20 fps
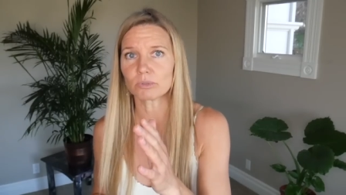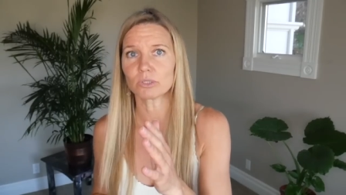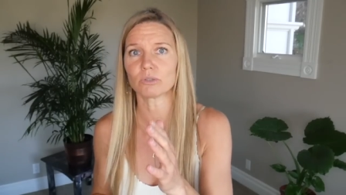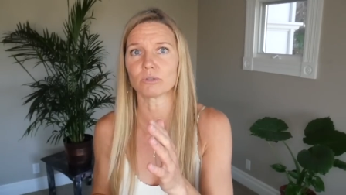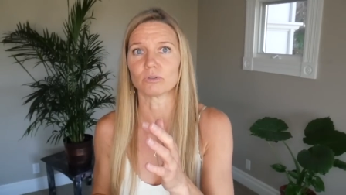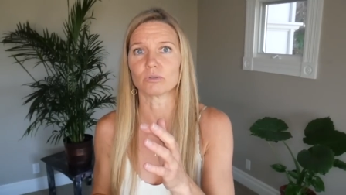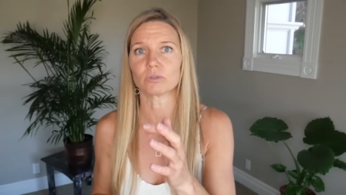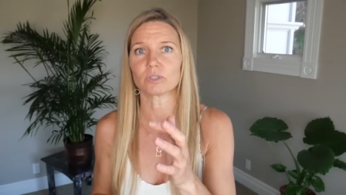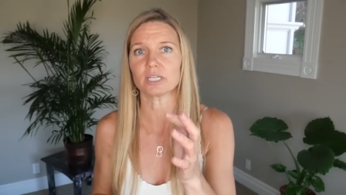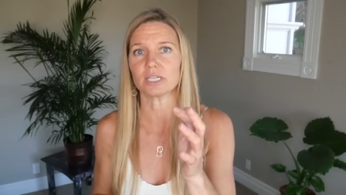
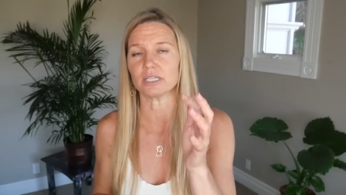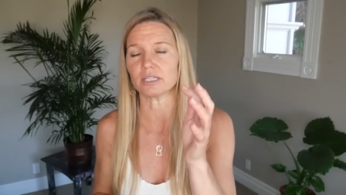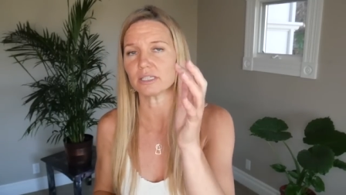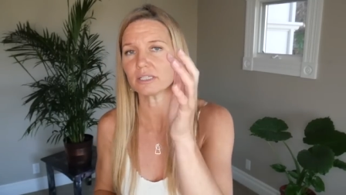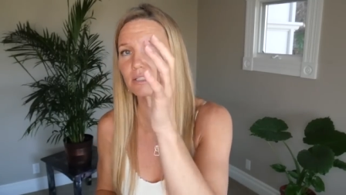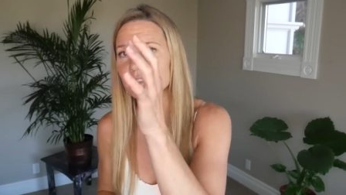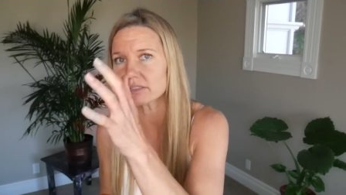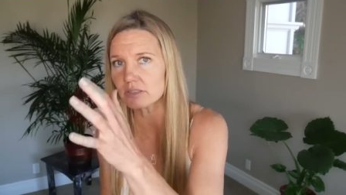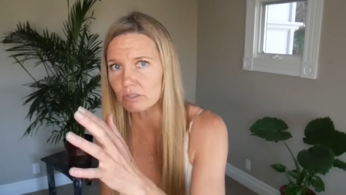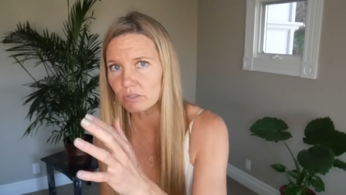moon. It
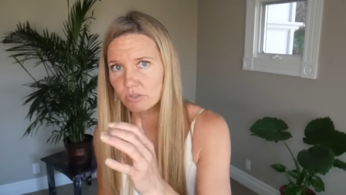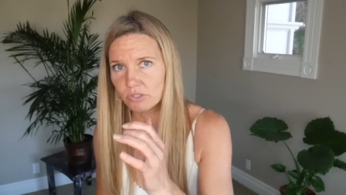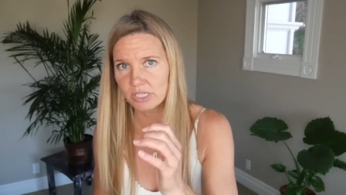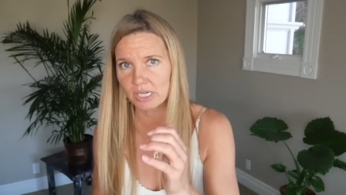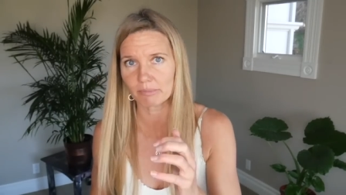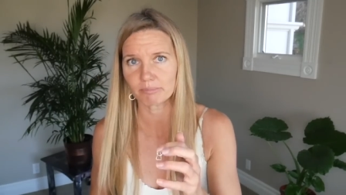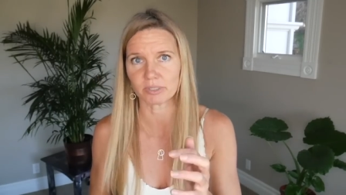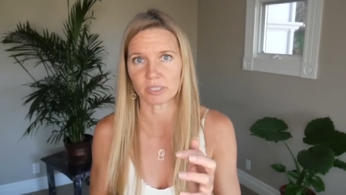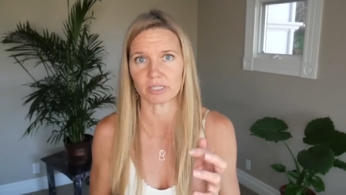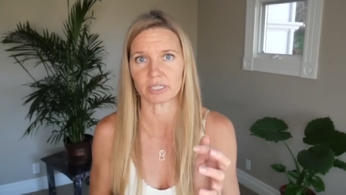is a new
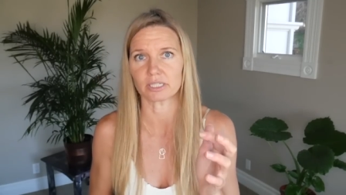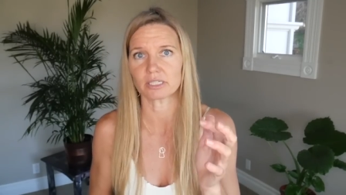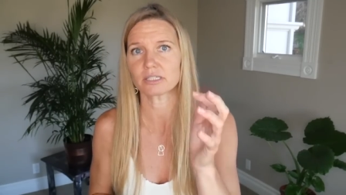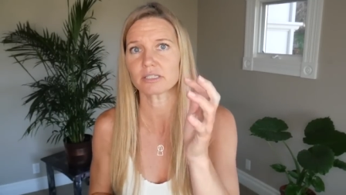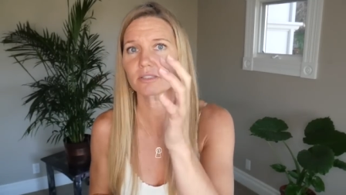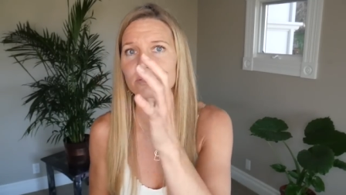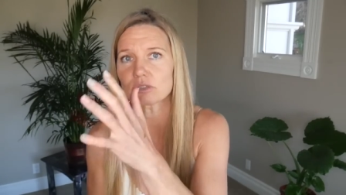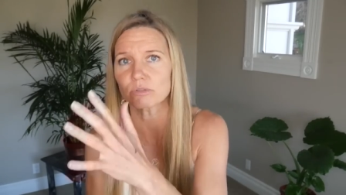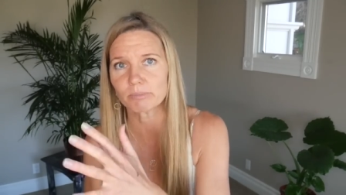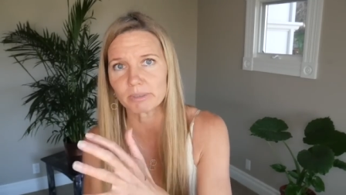chapter. It
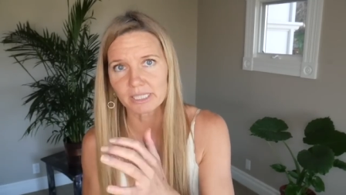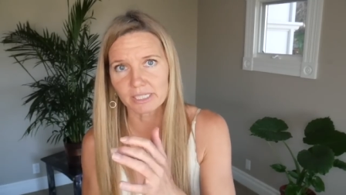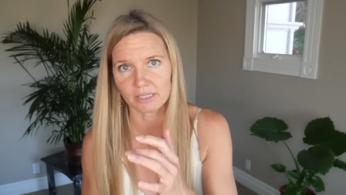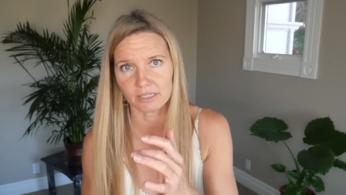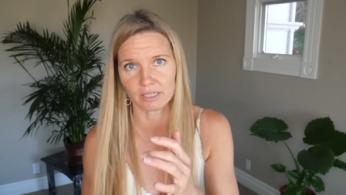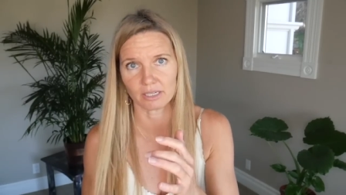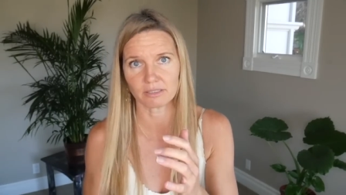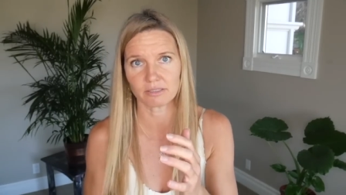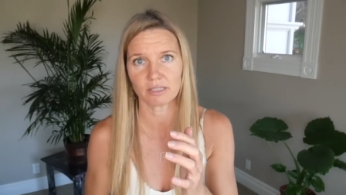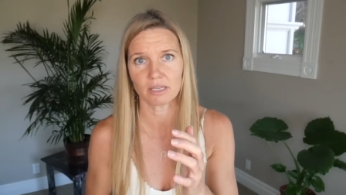is new
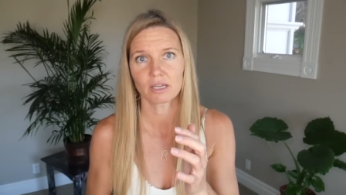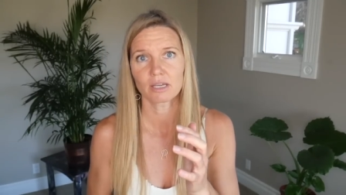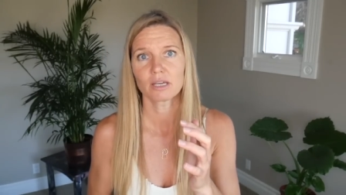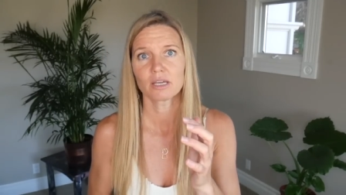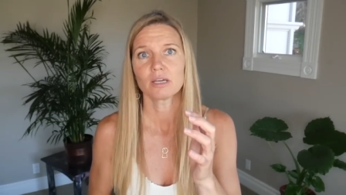beginnings.